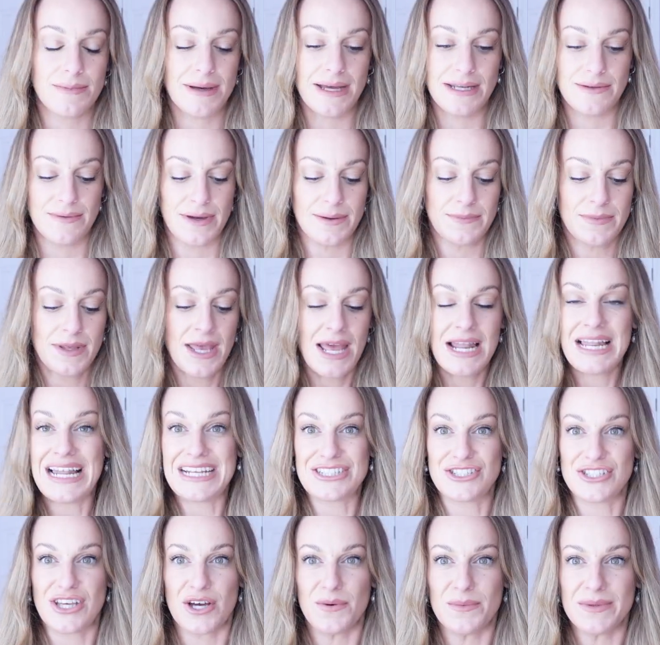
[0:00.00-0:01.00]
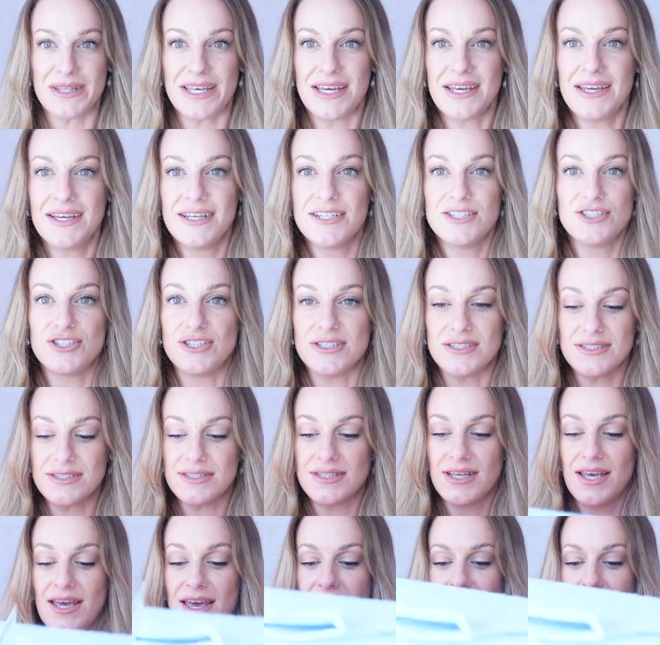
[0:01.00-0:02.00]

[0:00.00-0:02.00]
But anyway, let's just go with it. Jesus.